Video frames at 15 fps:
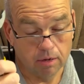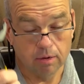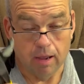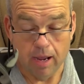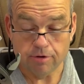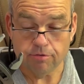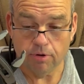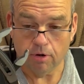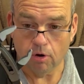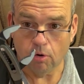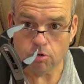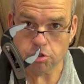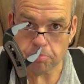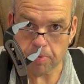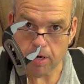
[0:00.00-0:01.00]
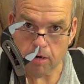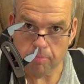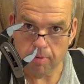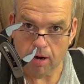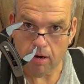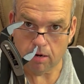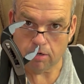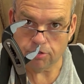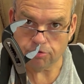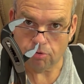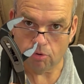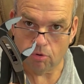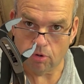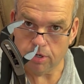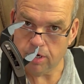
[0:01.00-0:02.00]
actually a larger pair of pliers
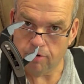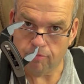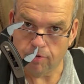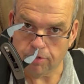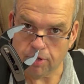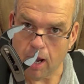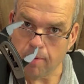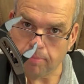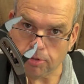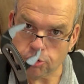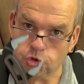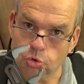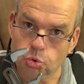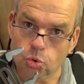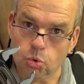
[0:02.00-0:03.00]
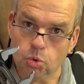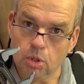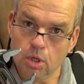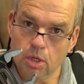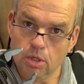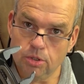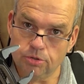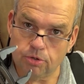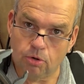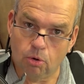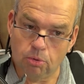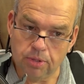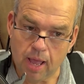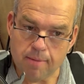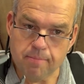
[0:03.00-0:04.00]
or a different type of tool to
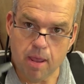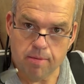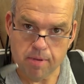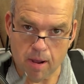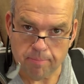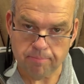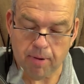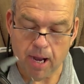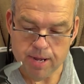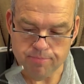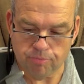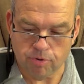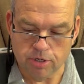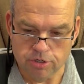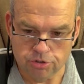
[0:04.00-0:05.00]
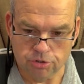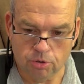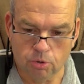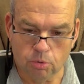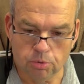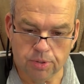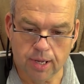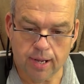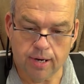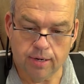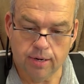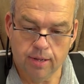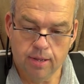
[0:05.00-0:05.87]
hold that, maybe a pipe wrench to hold that.